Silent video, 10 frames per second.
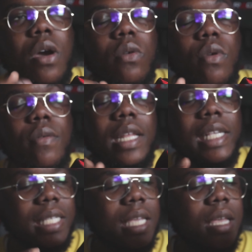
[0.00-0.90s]
were going to
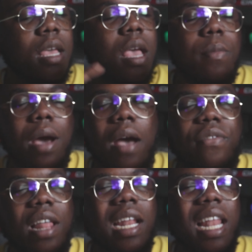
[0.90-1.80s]
re-release it, but I
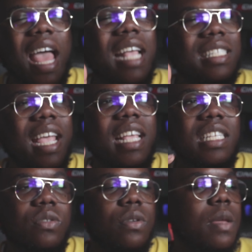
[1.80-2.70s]
feel like The Last Dance
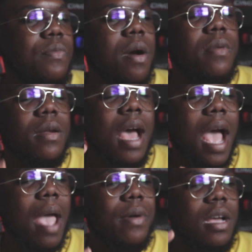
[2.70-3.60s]
just really bumped up the
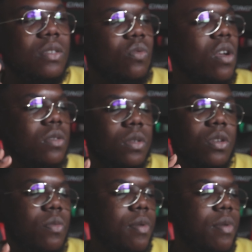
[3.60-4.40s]
hype because the ones were so